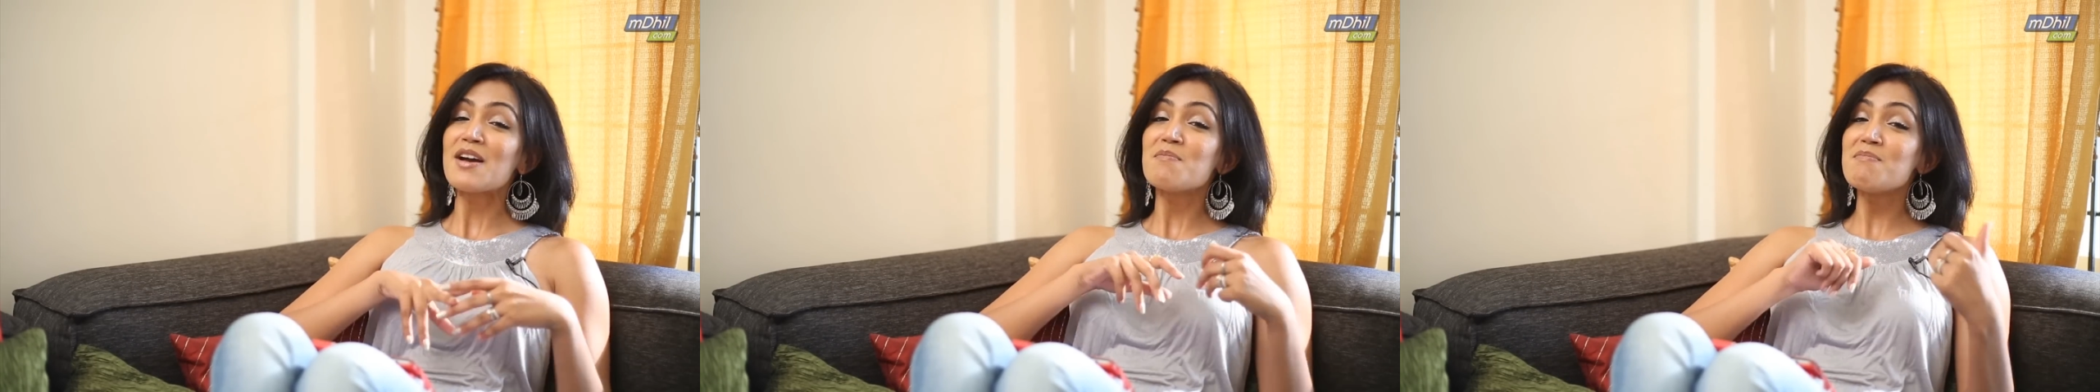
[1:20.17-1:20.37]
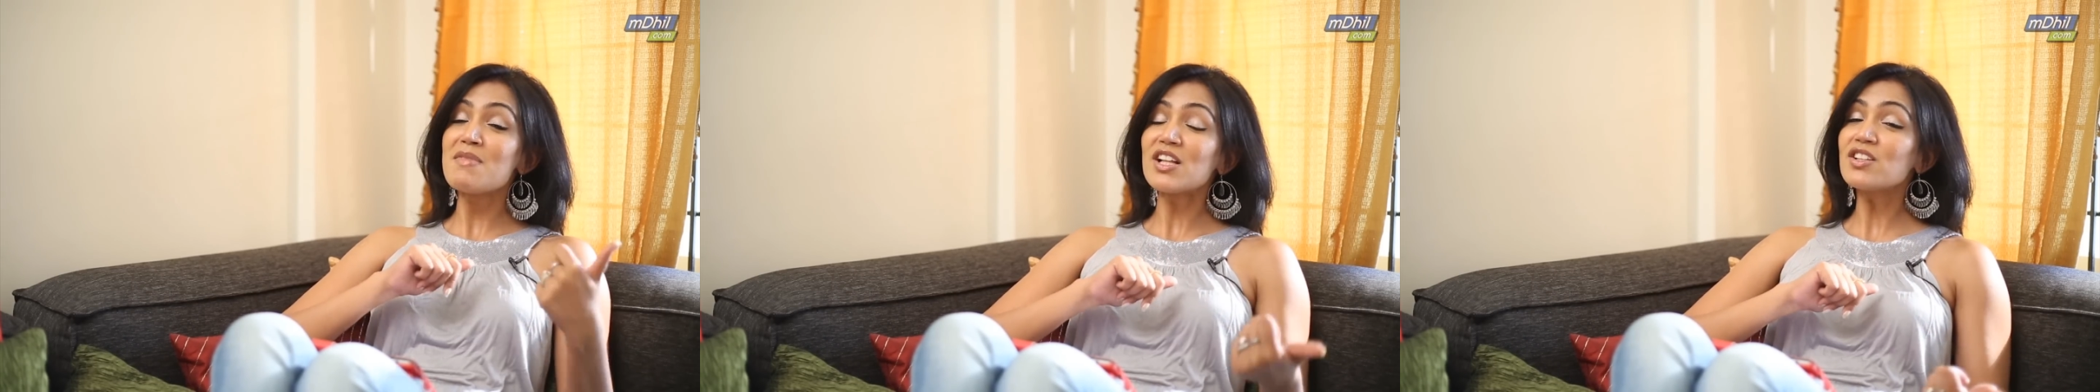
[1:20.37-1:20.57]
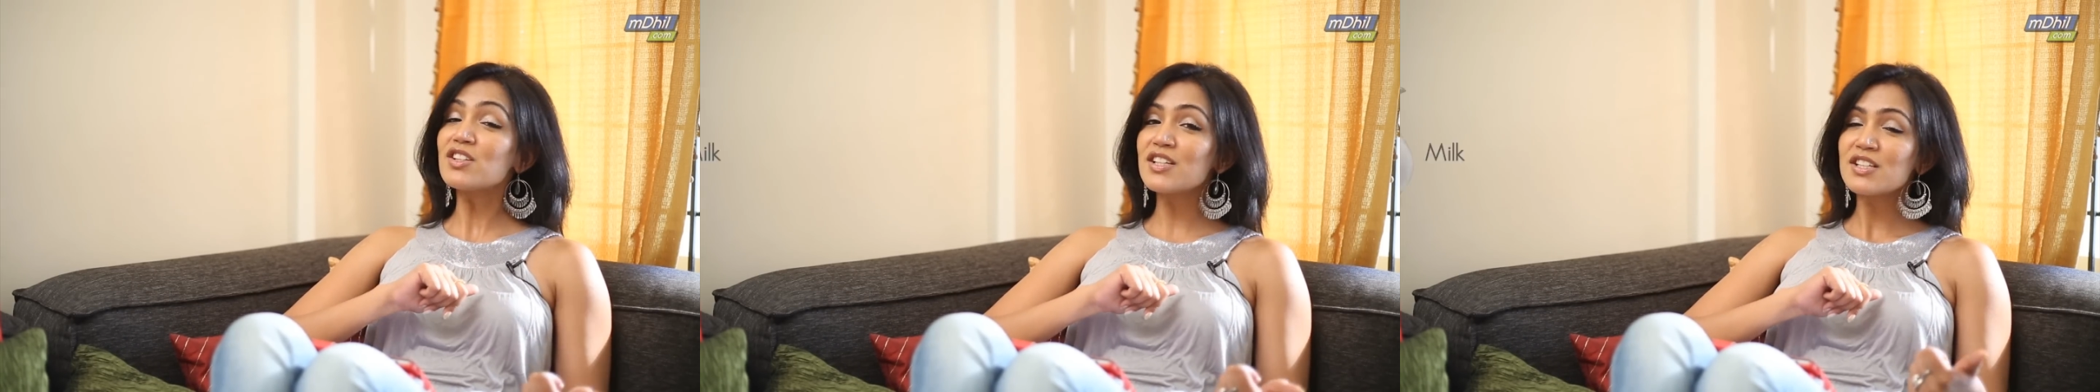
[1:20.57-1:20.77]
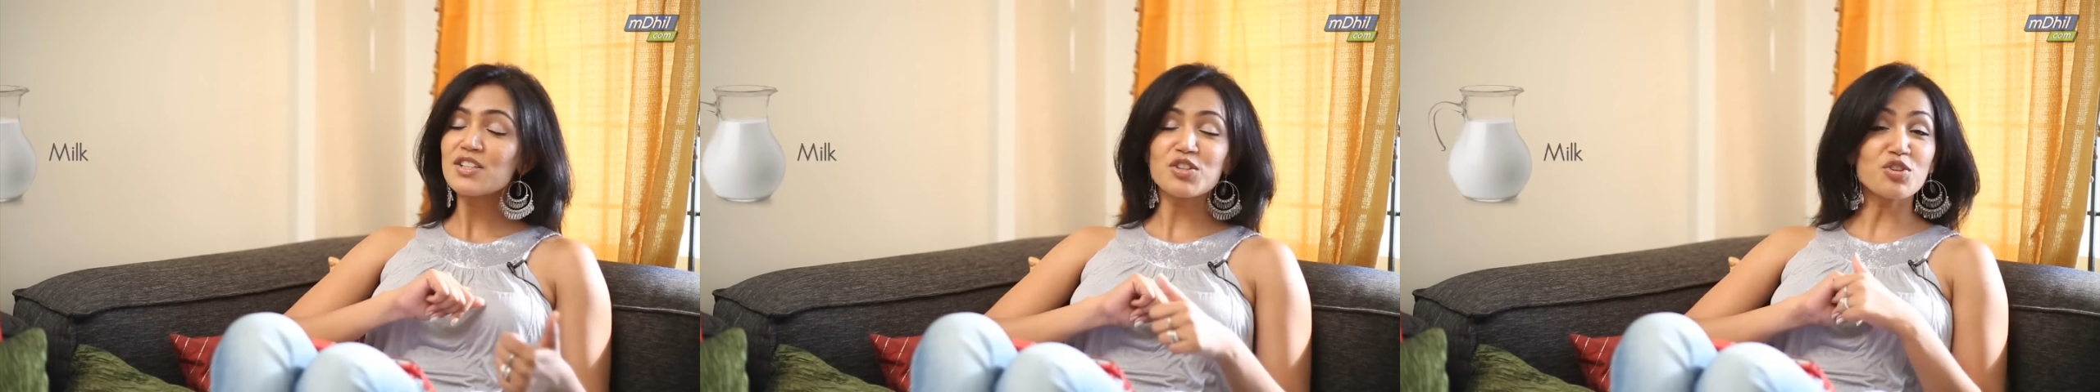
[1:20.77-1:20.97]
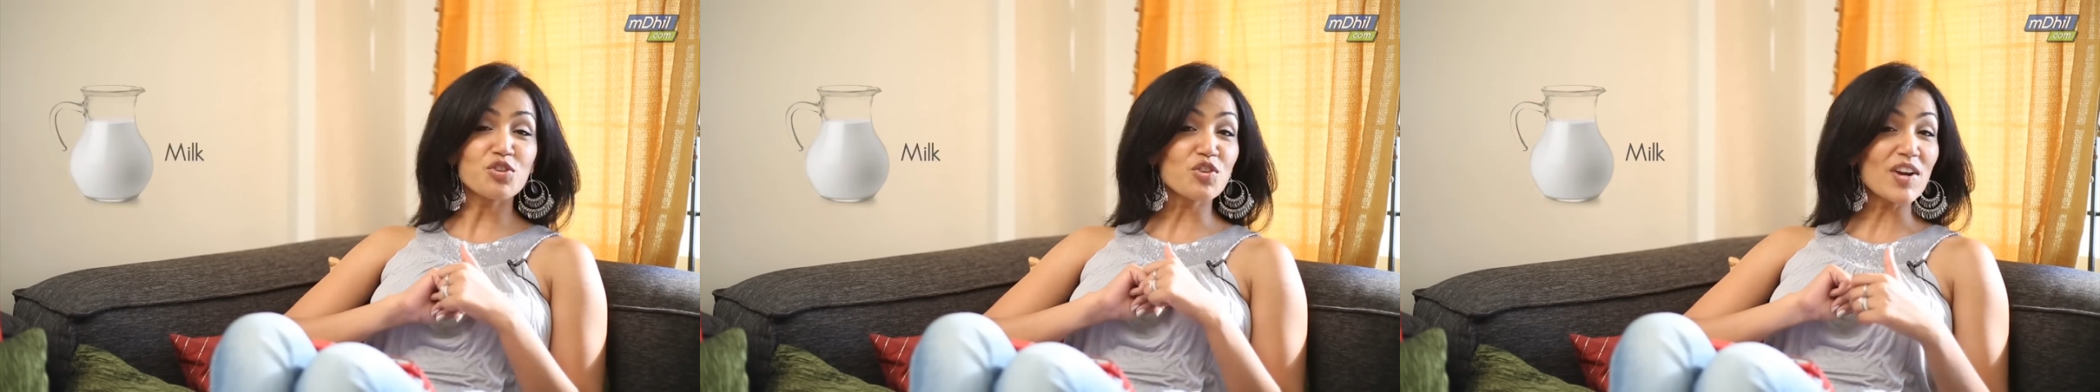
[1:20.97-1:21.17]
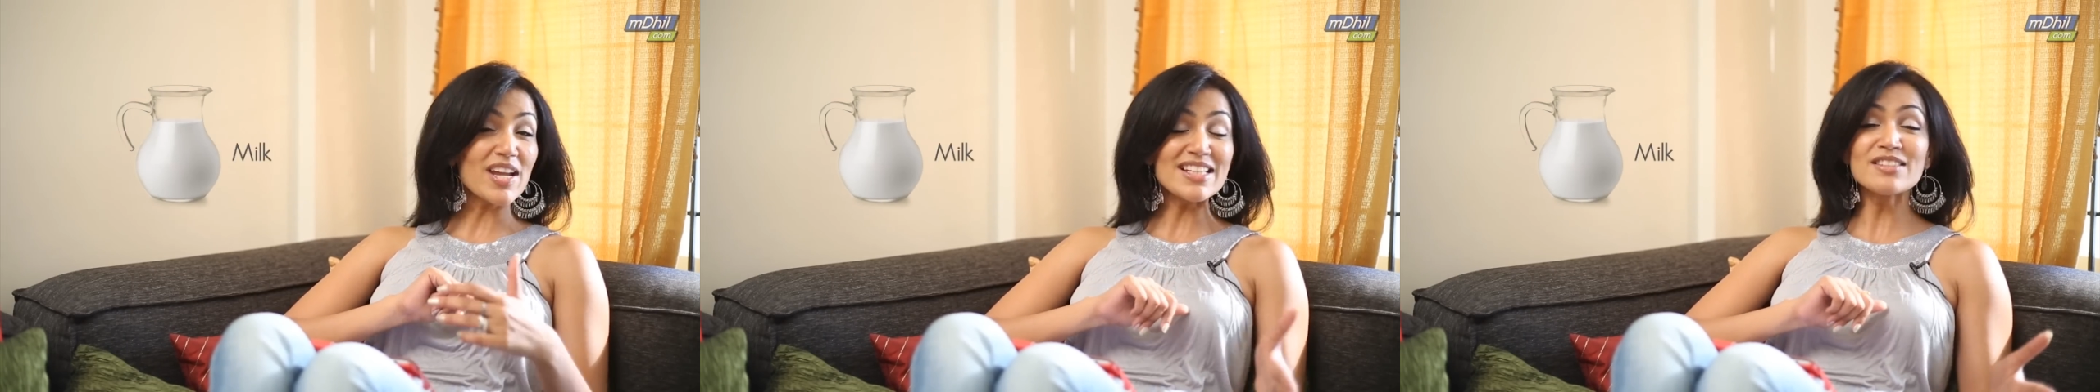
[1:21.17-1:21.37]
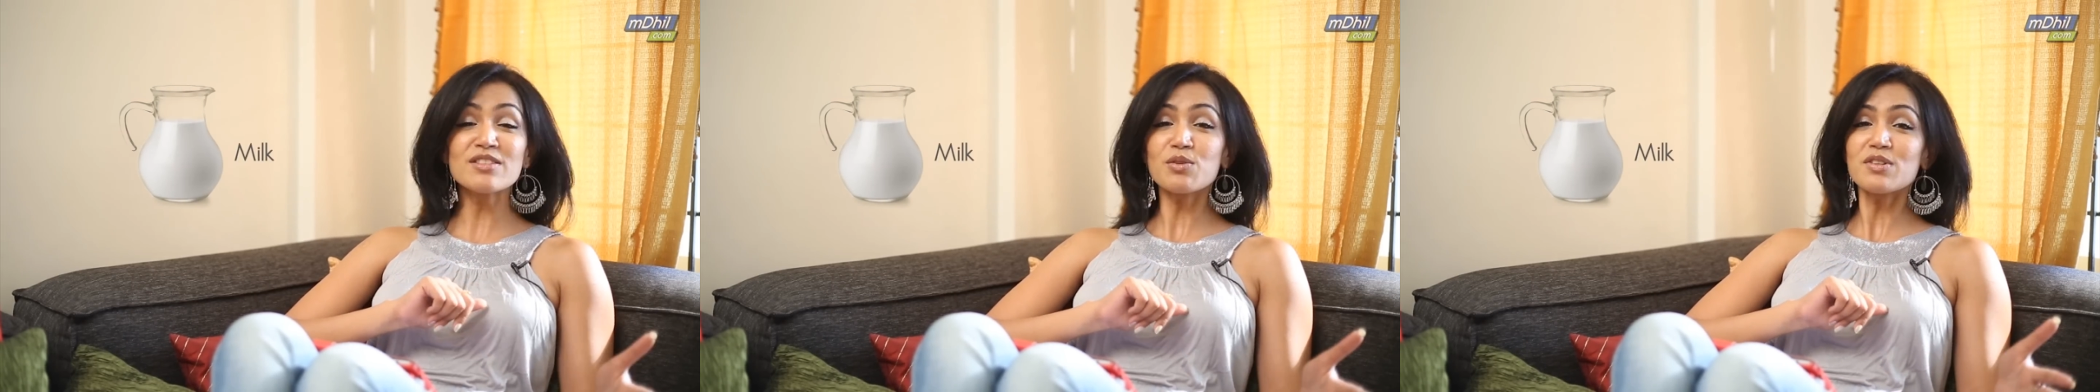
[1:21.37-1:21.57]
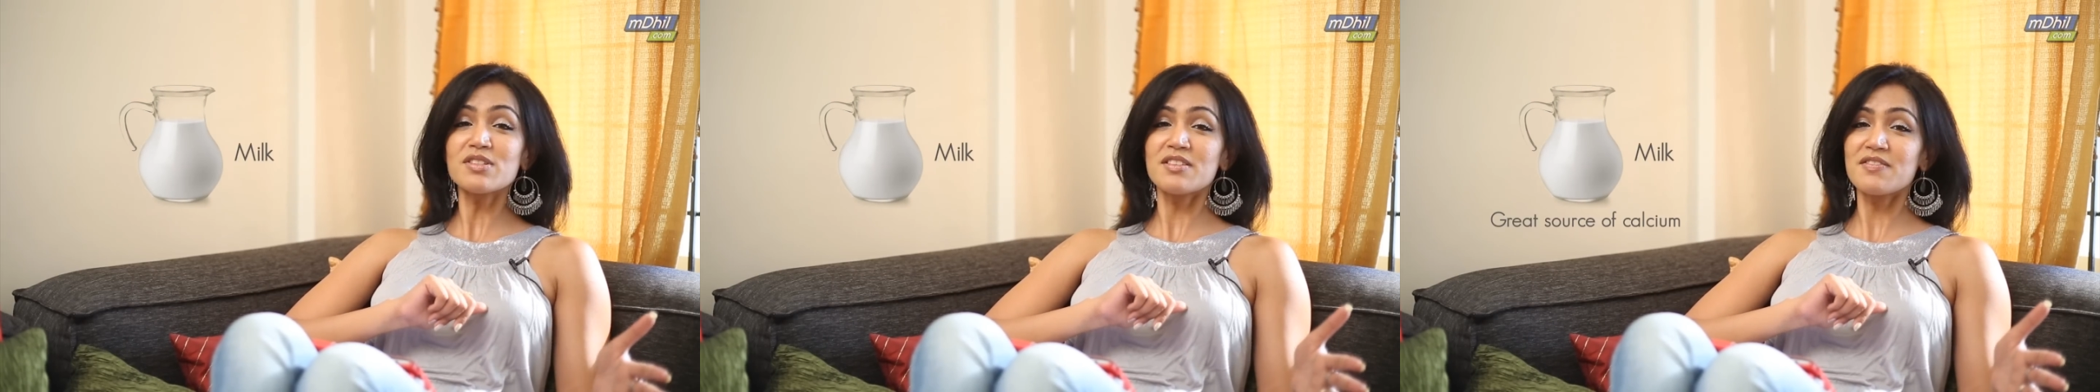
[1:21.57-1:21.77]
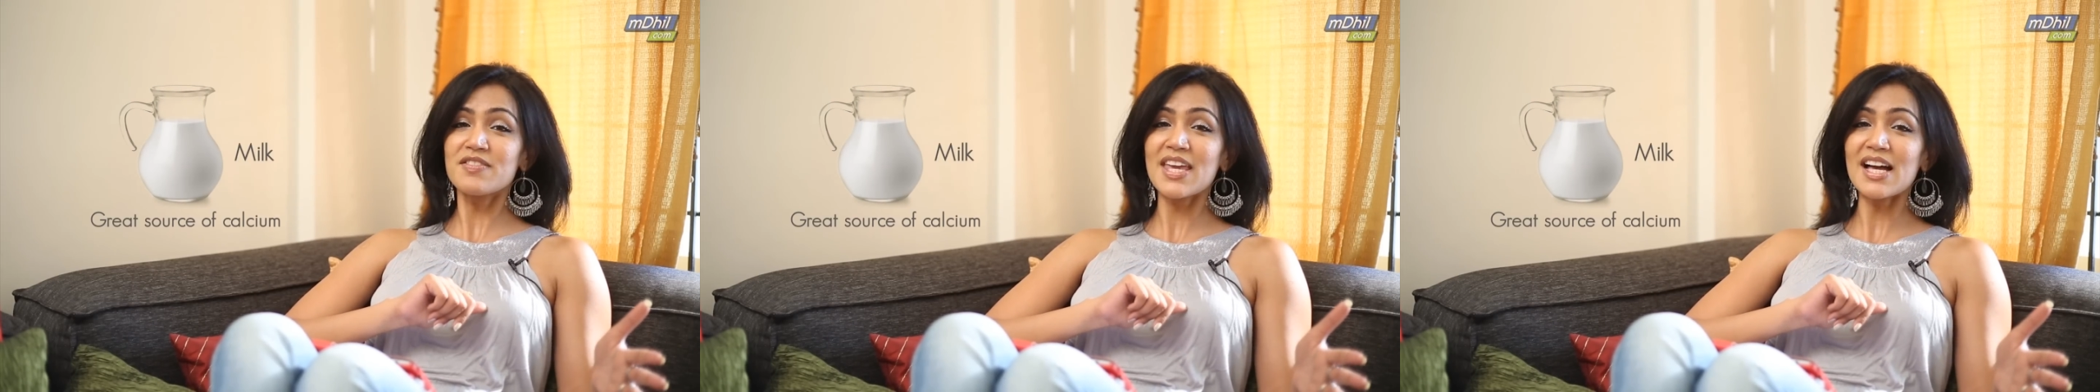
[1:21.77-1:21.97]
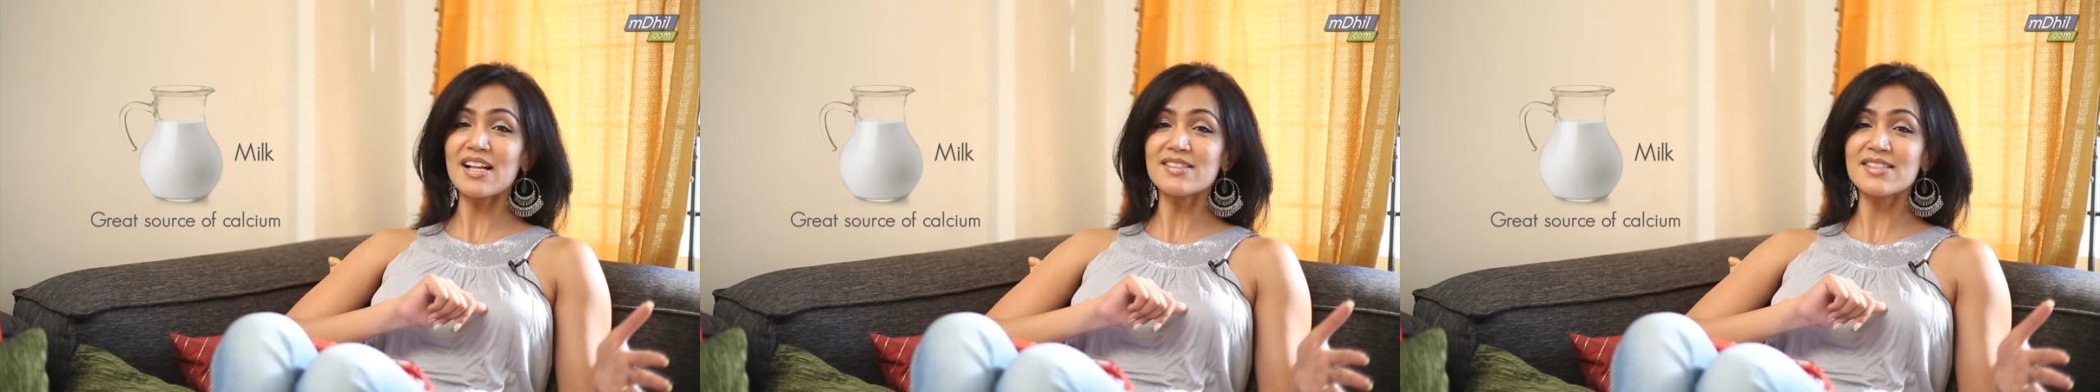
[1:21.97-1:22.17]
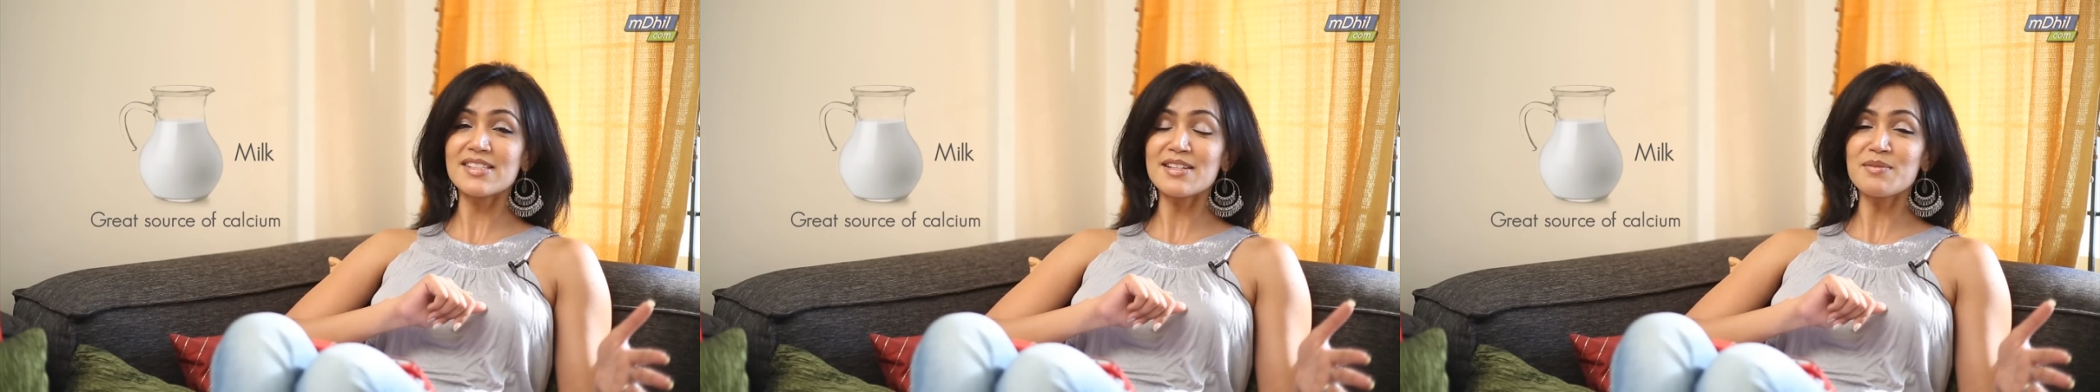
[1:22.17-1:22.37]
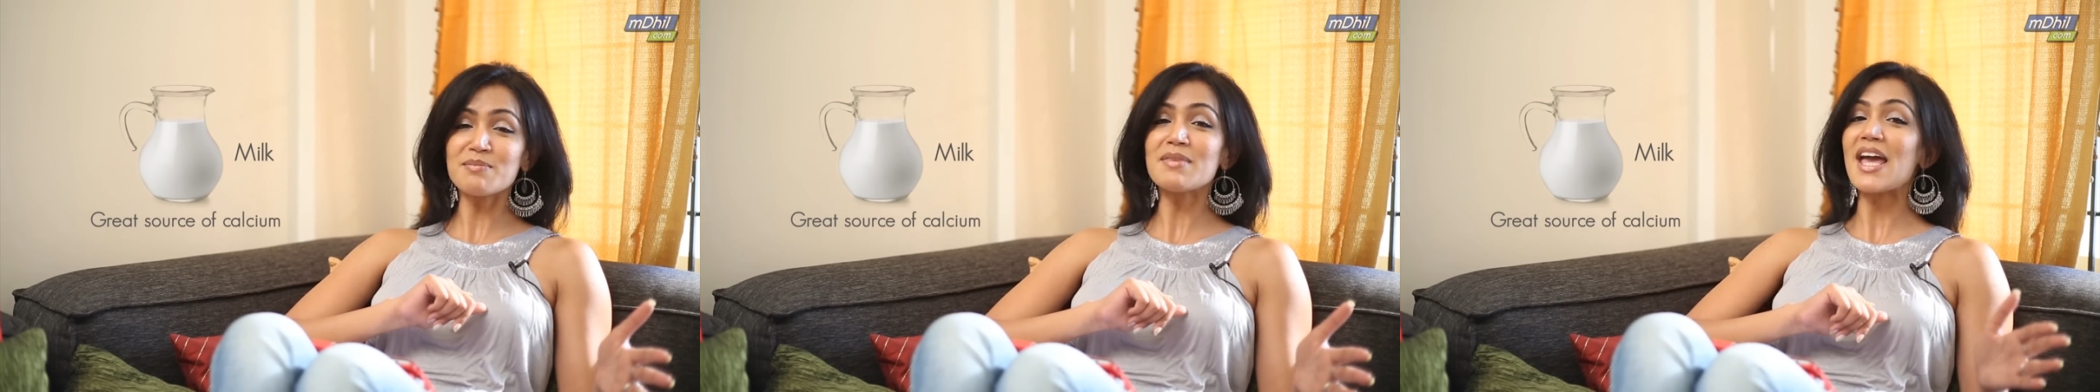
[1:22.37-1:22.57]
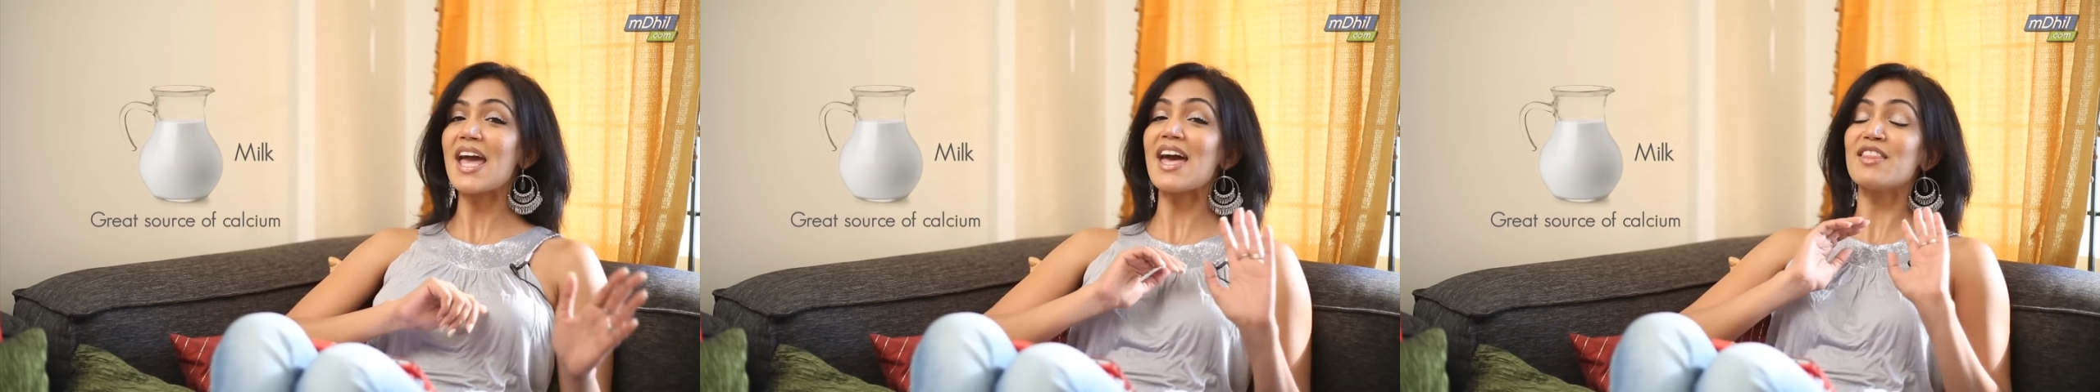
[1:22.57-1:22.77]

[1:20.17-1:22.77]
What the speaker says: Milk, great source of calcium,